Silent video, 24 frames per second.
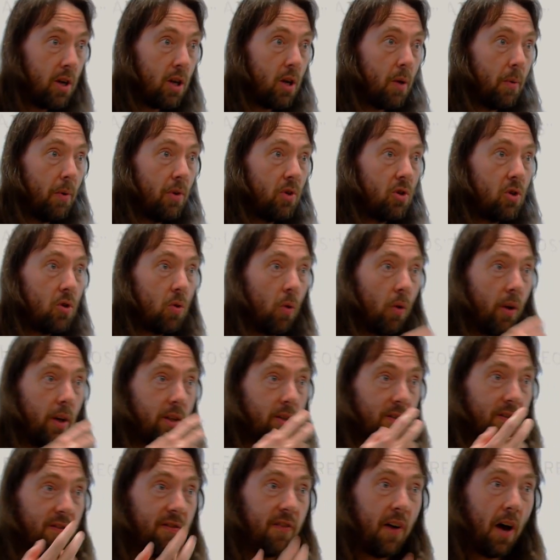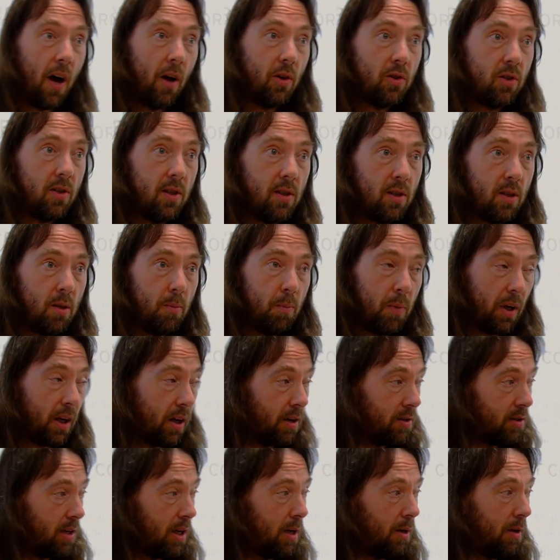you install it as a file system
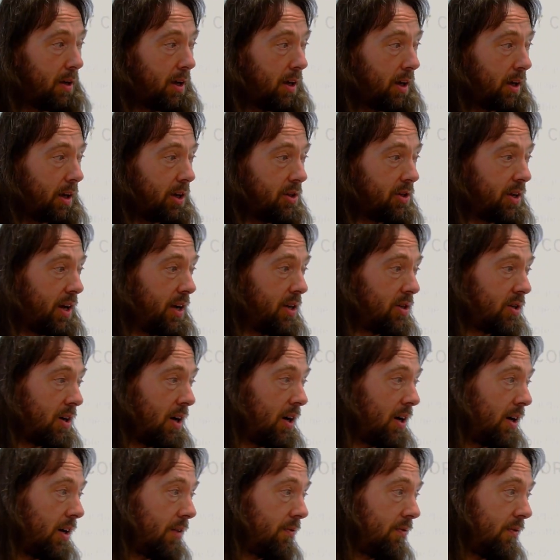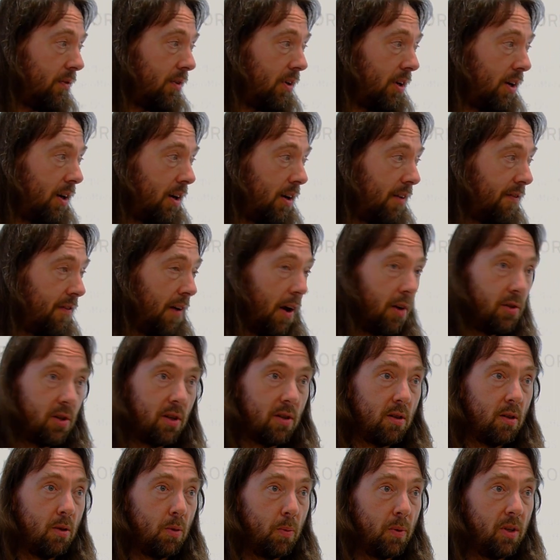because containers are file
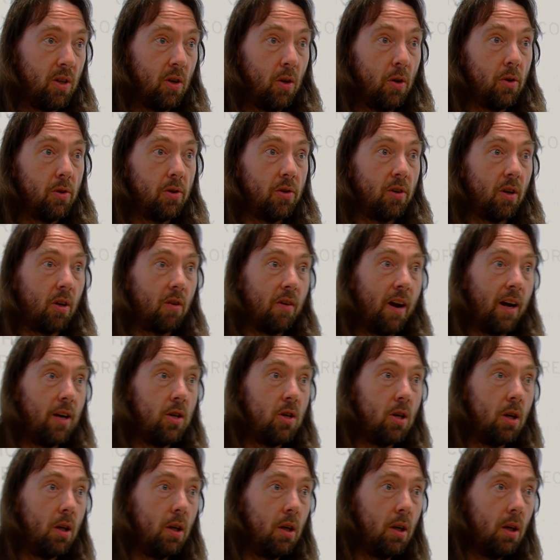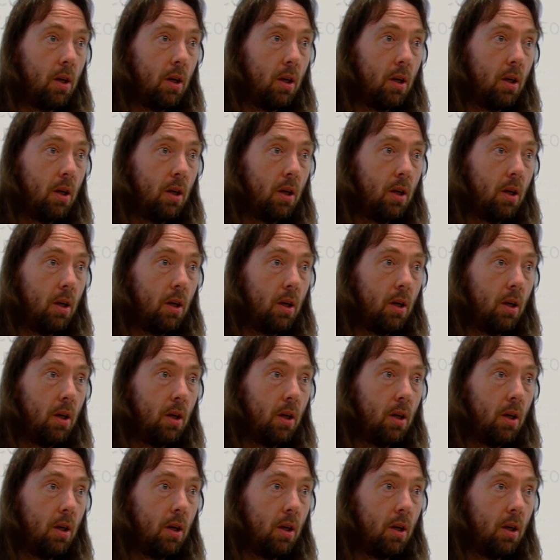systems with delusions of grandeur.